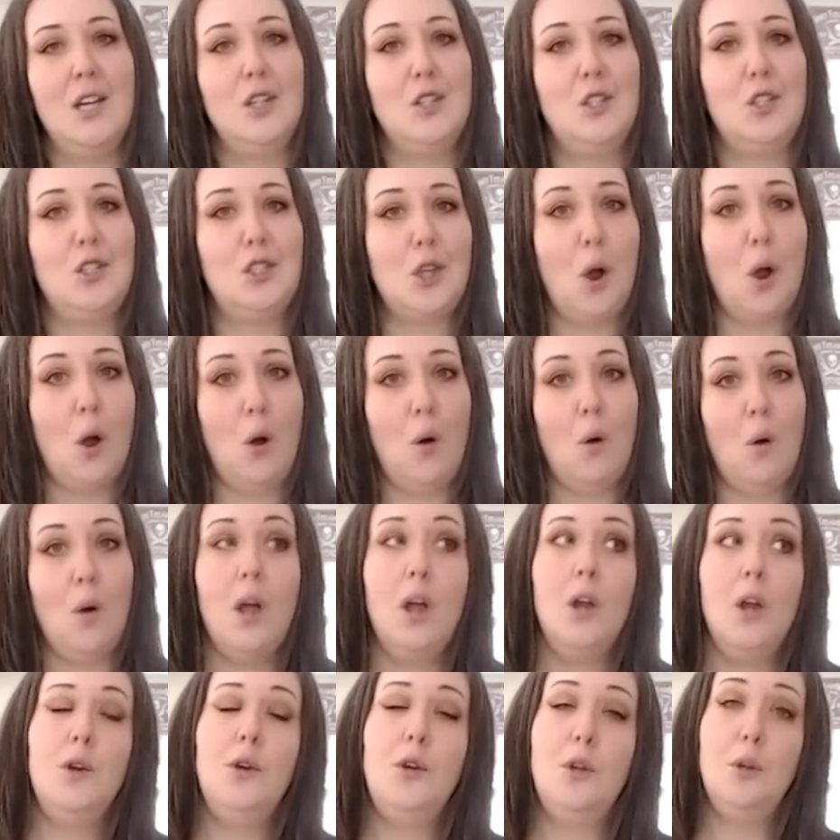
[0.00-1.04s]
So
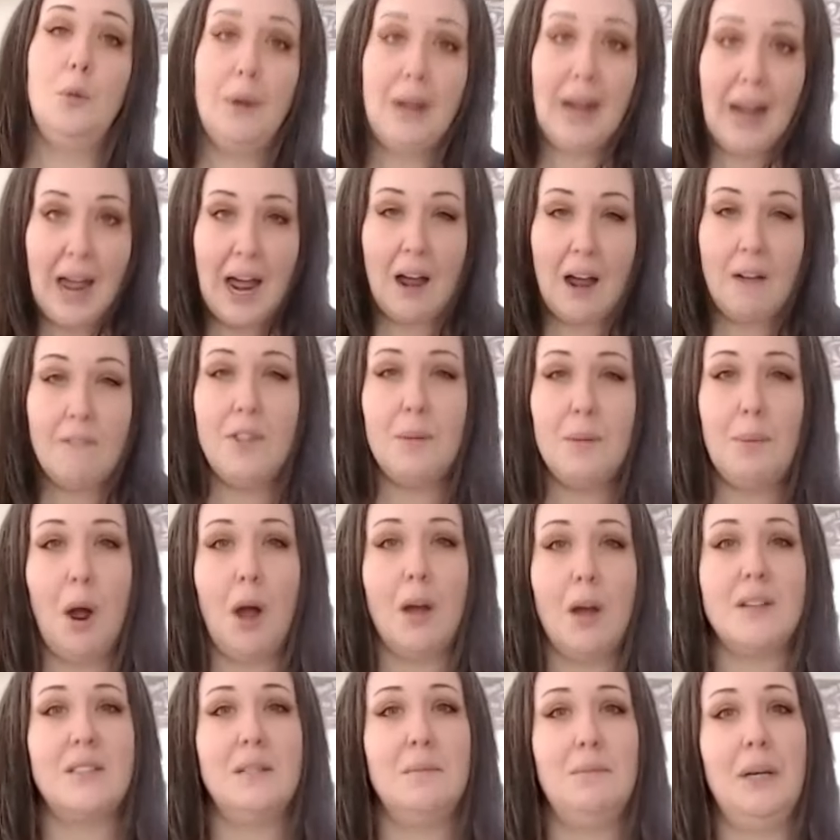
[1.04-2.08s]
you would have the
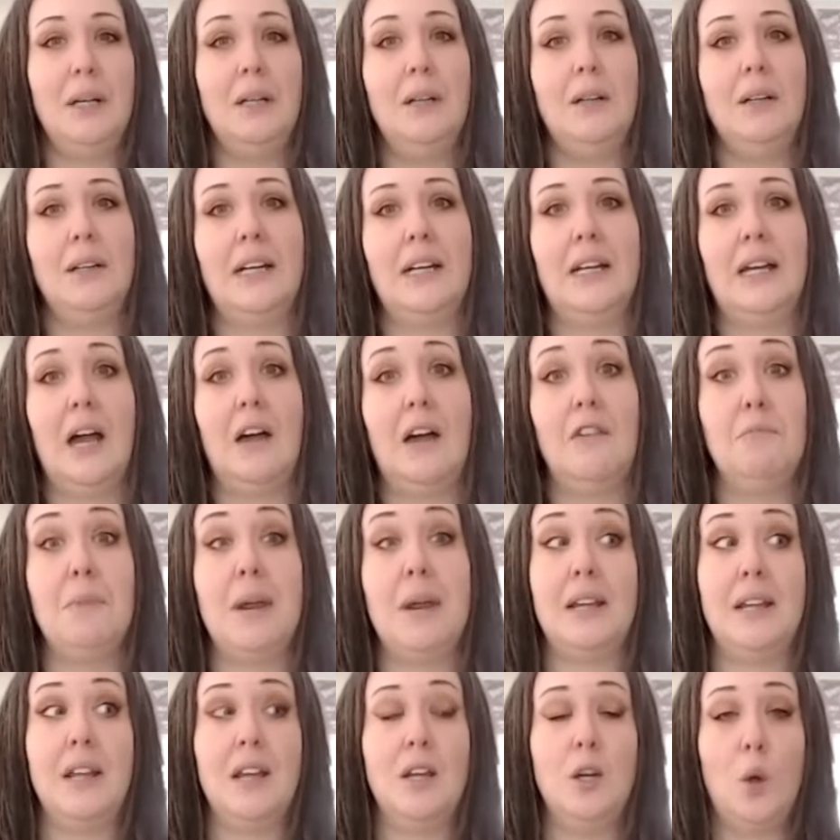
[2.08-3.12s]
possibility of
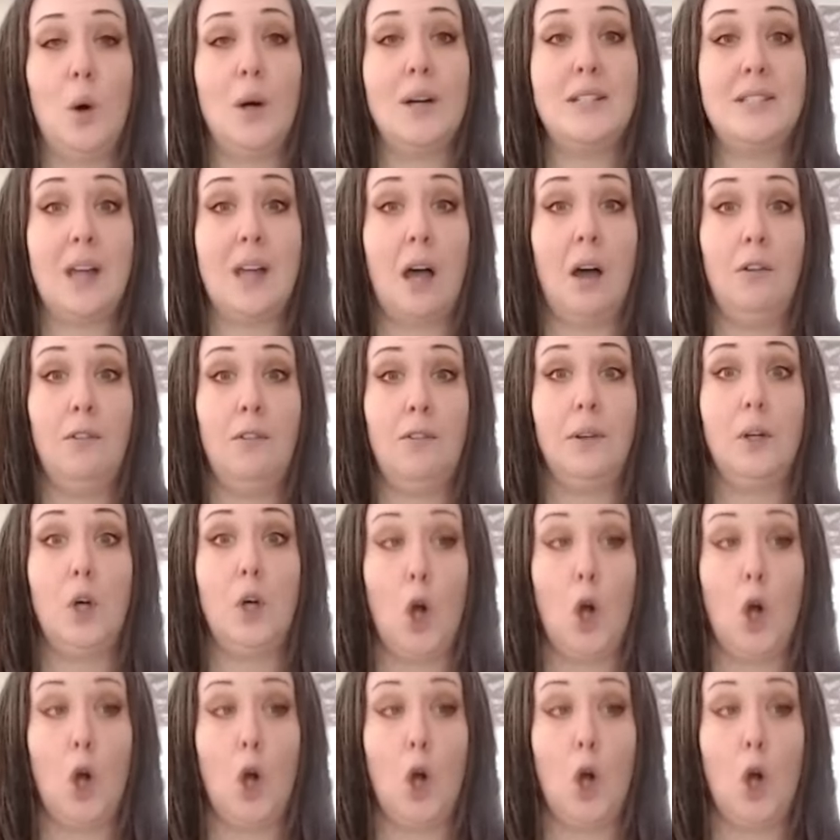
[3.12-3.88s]
making yourself